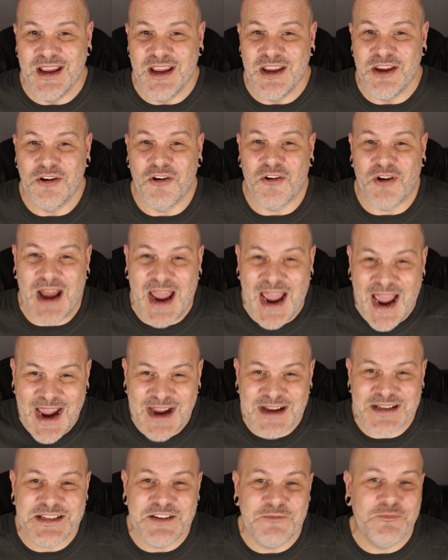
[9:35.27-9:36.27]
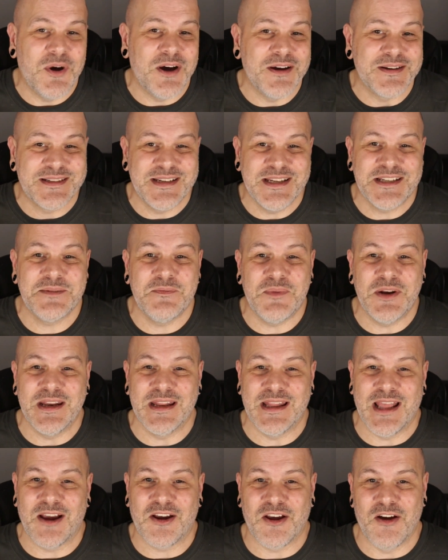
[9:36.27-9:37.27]
You're an active participant
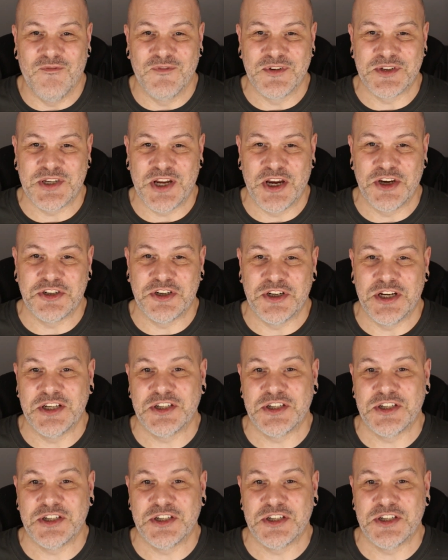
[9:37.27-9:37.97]
in that conversation.